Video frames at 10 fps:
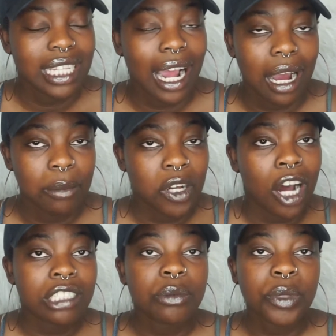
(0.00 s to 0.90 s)
that I'm
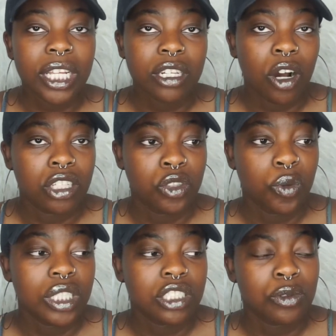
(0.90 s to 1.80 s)
contemplating on
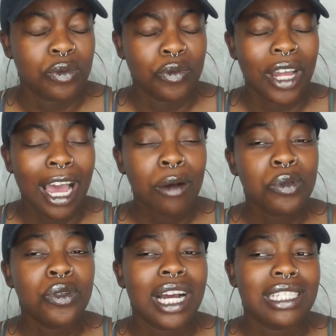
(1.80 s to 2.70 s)
doing to help
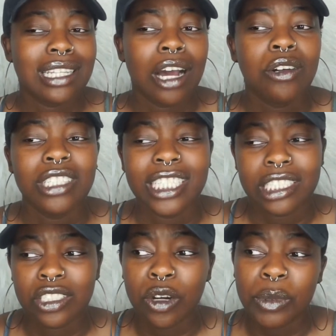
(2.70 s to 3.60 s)
you guys not only
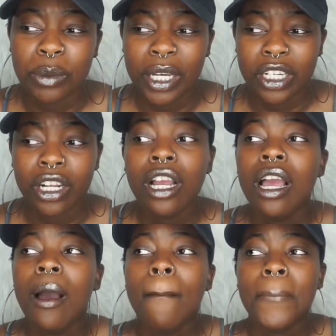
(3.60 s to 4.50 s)
get to know me better,
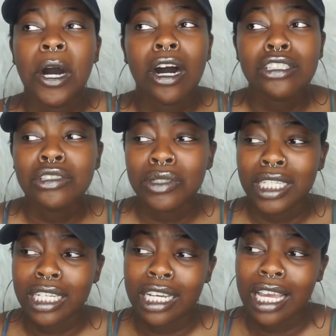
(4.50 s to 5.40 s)
but also
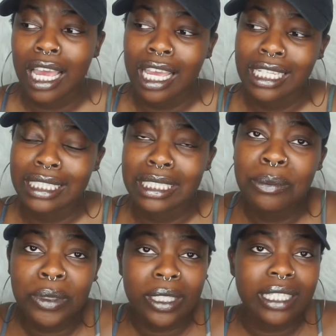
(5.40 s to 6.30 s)
get a
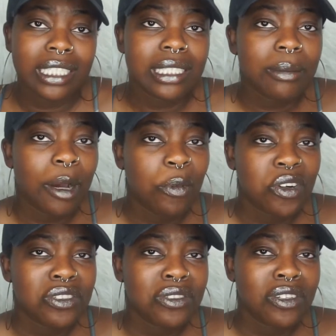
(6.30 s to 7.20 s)
deeper look into my
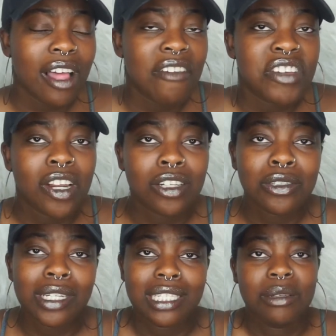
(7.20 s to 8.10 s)
personal life, and
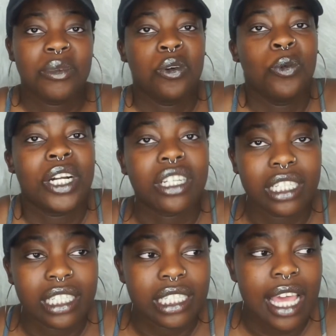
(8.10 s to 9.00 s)
also get some
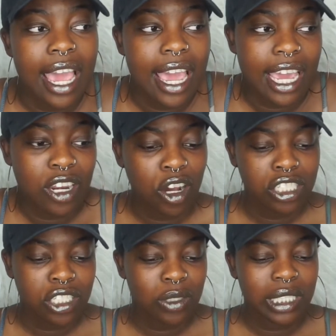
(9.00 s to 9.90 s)
awareness, and
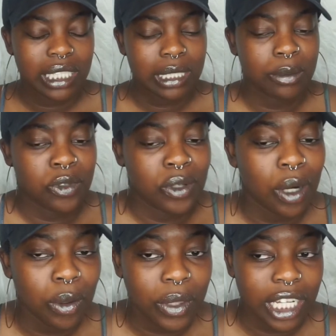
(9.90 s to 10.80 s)
also see some
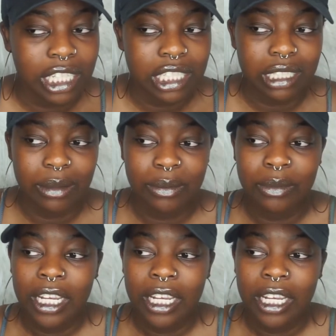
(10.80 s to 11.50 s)
growth and some,